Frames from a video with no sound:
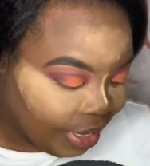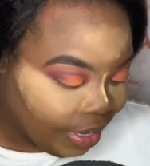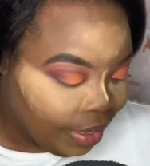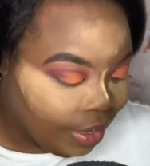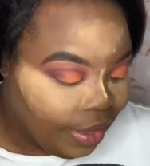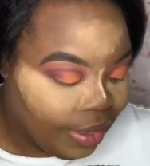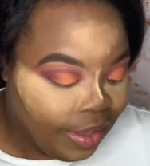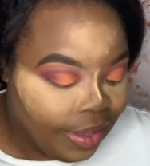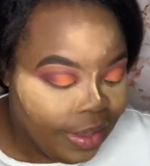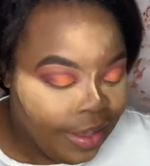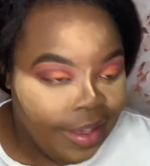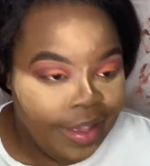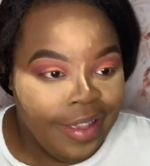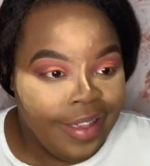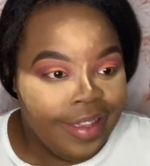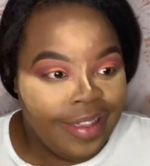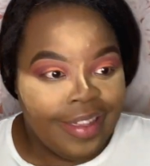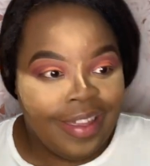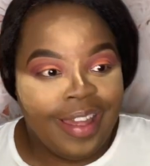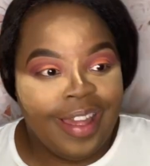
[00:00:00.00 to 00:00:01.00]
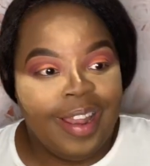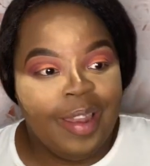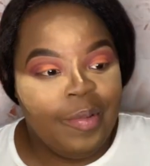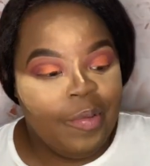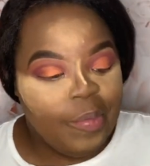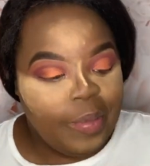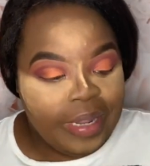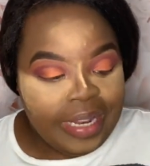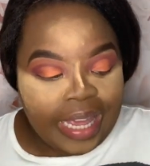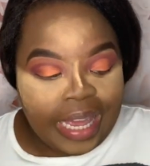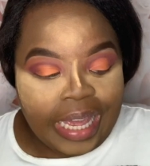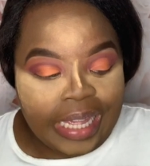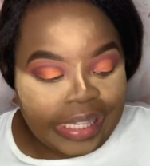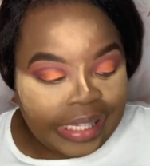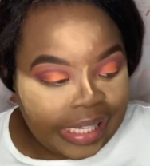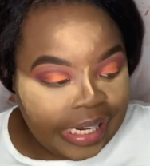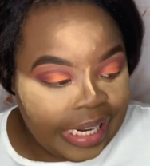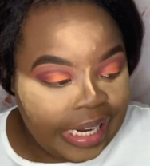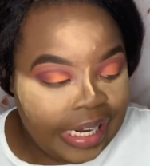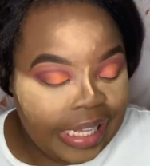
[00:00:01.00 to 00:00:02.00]
I'm gonna use that blending
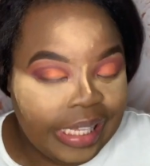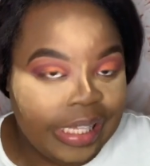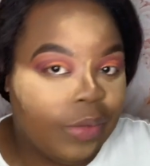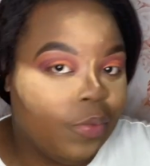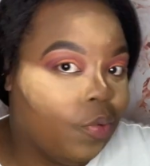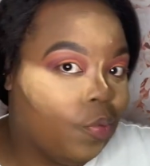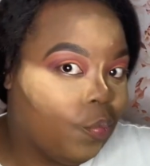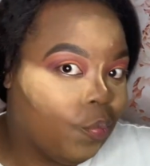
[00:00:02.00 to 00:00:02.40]
brush or